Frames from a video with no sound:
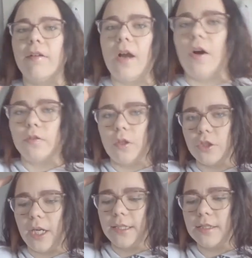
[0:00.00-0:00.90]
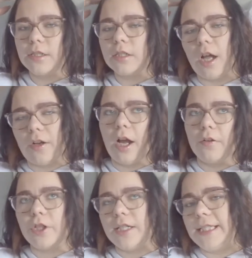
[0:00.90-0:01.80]
out, I've got dressed, kind of
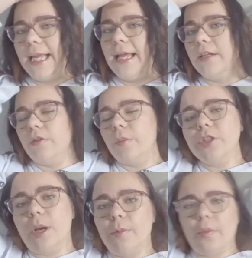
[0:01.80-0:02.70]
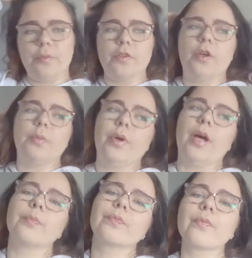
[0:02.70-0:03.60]
half dressed again, I've got pyjama bottoms on,
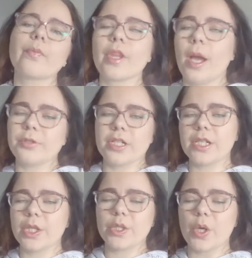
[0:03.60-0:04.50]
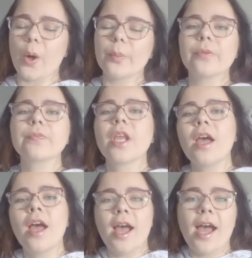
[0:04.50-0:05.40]
but I'm dressed at the top.
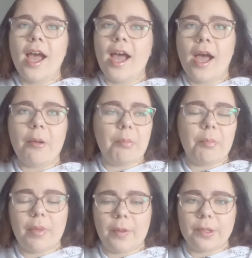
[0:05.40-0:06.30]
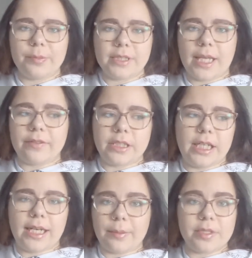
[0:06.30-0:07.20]
My mum's having
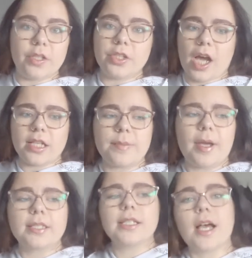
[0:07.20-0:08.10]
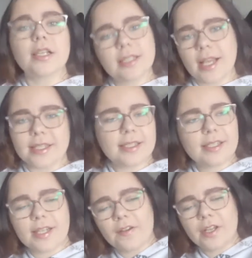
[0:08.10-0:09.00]
an absolute dance party downstairs to
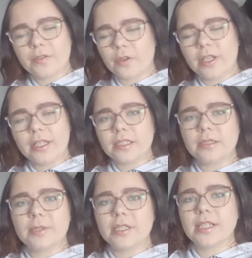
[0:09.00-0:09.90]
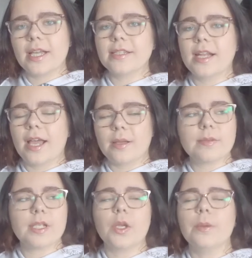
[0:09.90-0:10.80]
Stereophonics because that is an
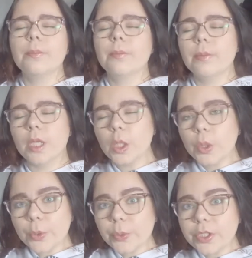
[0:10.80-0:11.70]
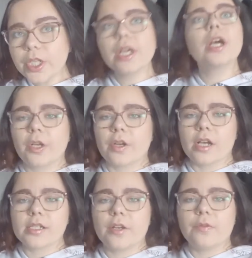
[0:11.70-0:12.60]
absolute mood. I'm going to
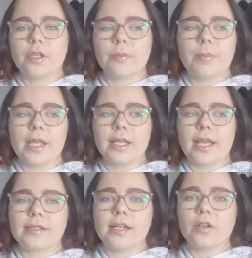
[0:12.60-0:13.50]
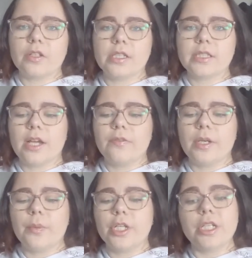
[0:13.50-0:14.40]
ask her if we can bake the cakes now because I
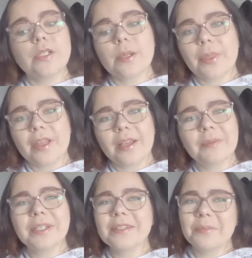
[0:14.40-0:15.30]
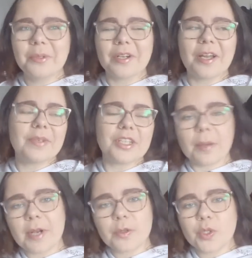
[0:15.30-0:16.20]
really want to do something because I'm bored. I've been
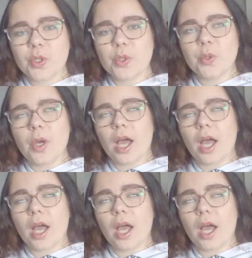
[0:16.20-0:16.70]
jamming out to